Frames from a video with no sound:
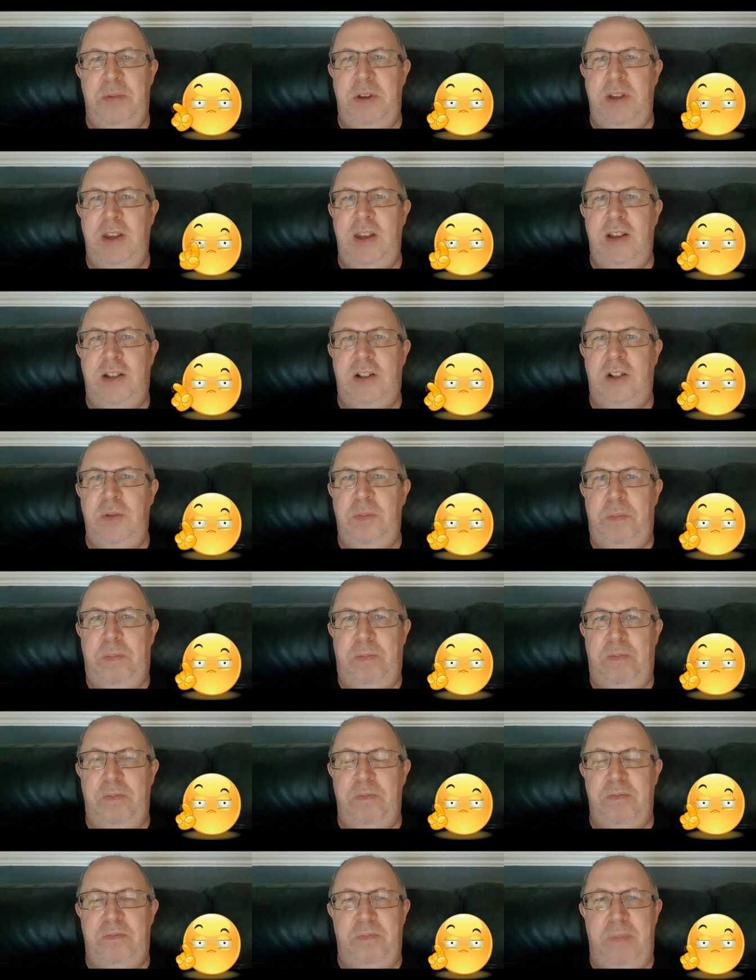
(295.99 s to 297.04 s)
but you're still
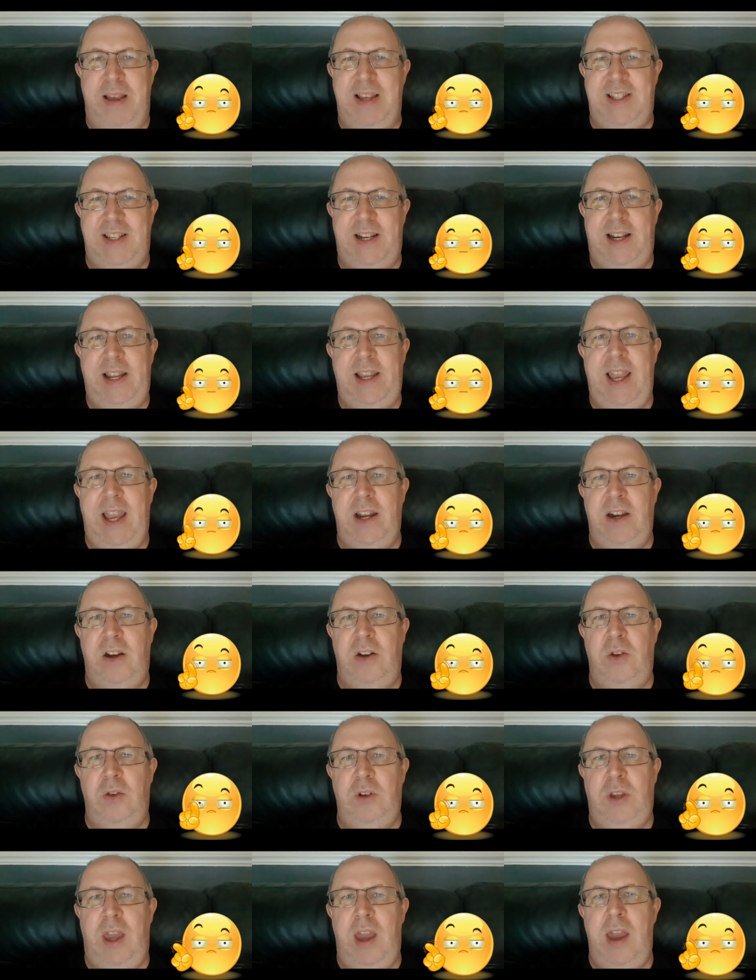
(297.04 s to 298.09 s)
basically getting an
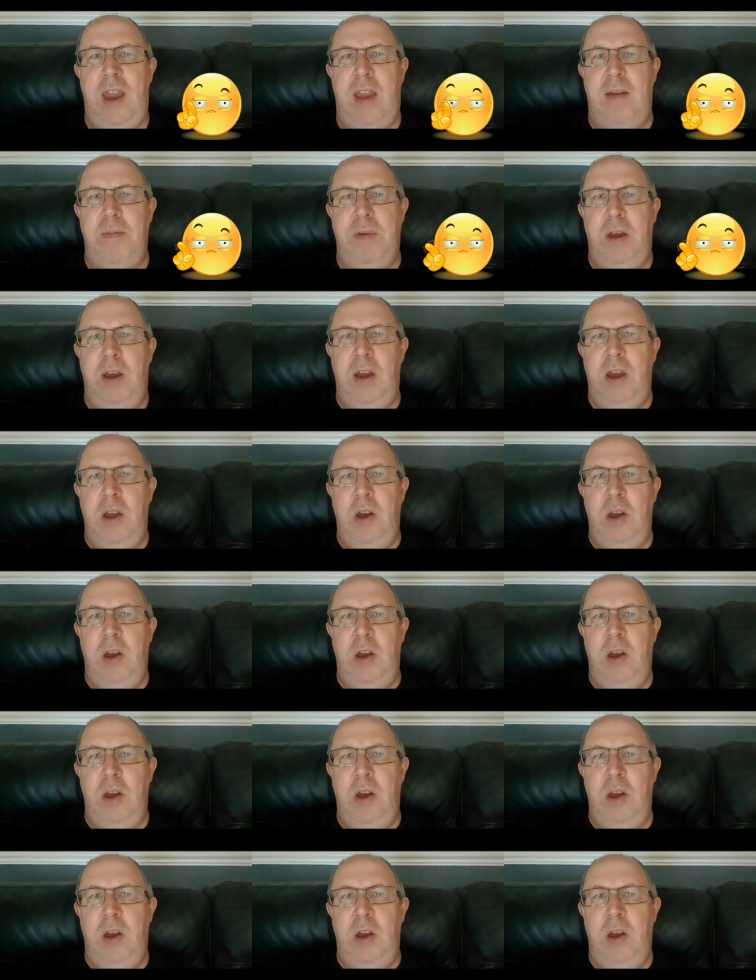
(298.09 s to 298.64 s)
old game